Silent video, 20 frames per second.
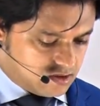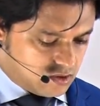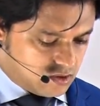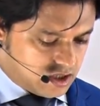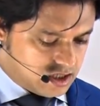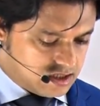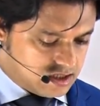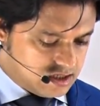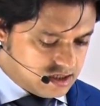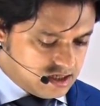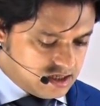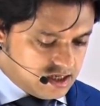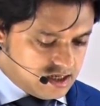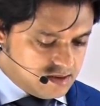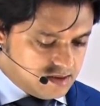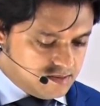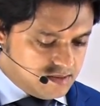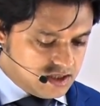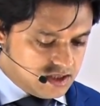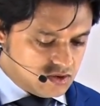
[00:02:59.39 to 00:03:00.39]
All right.
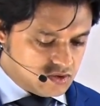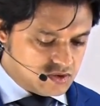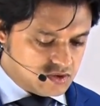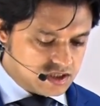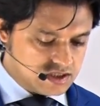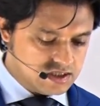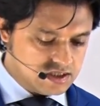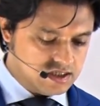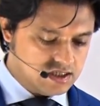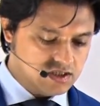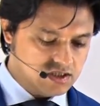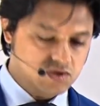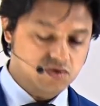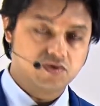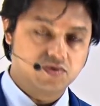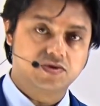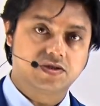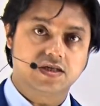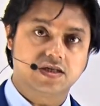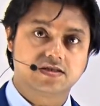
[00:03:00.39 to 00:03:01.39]
Methotrexate used